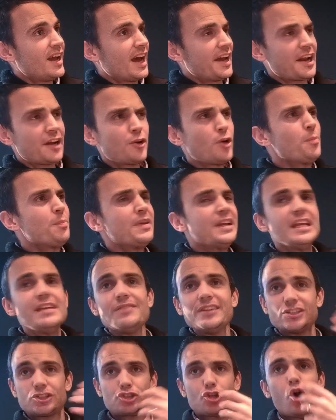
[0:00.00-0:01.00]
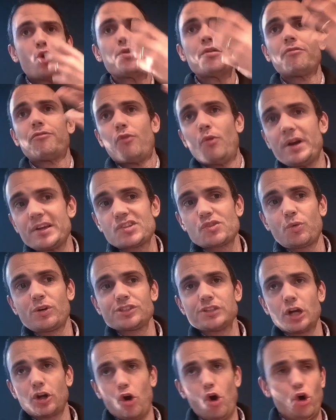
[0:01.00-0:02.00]
And I don't believe his tone of voice
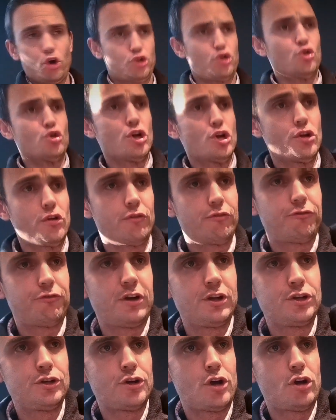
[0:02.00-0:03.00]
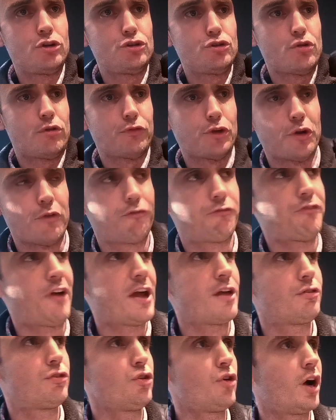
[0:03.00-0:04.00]
was like, "Oh, you of little
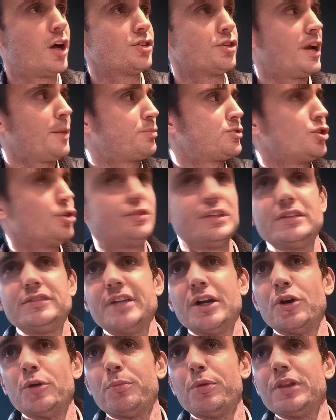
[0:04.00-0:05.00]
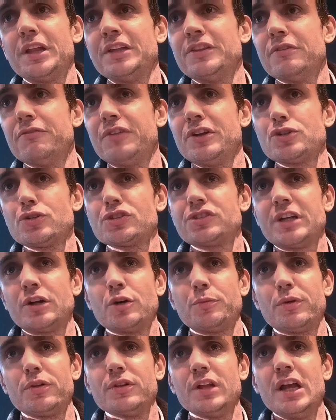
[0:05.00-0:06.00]
faith, you guys are absolutely terrible individuals,
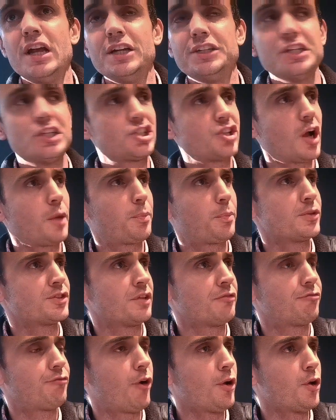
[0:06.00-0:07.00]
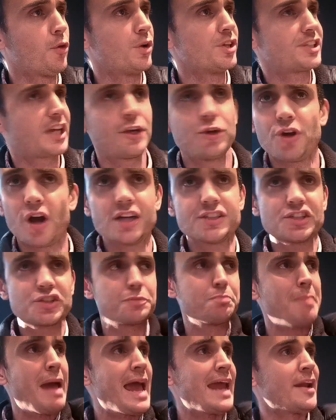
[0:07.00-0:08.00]
terrible disciples and followers. Can you guys
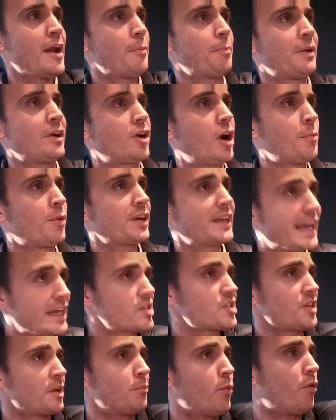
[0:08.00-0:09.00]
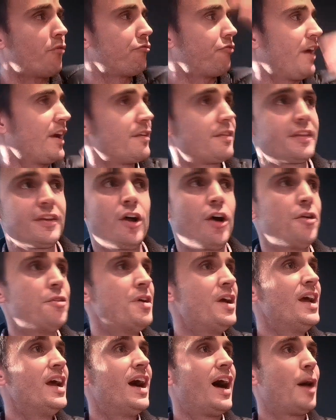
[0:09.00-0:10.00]
just man up and come on, get some more faith?"
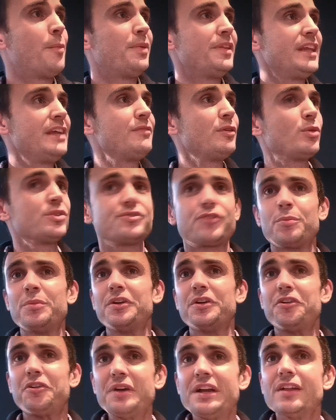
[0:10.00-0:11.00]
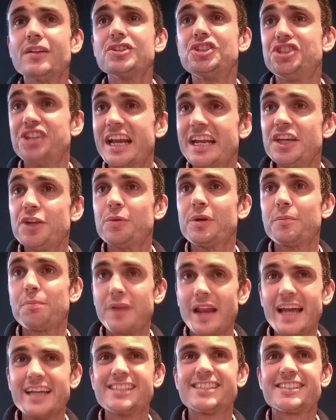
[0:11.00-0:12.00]
No, I believe it was from a real genuine
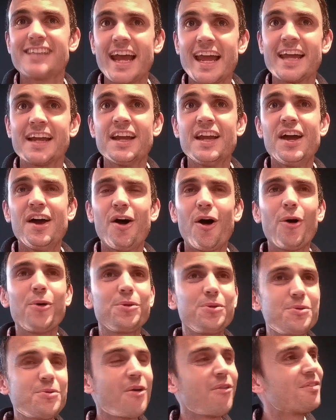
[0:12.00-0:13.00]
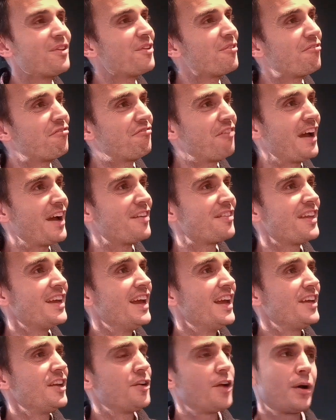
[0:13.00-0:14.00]
place saying, "Oh, you of little faith,"
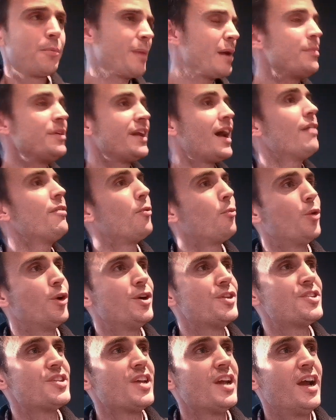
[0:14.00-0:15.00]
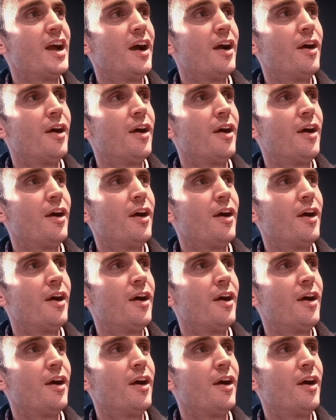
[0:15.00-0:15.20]
you know, maybe in other words,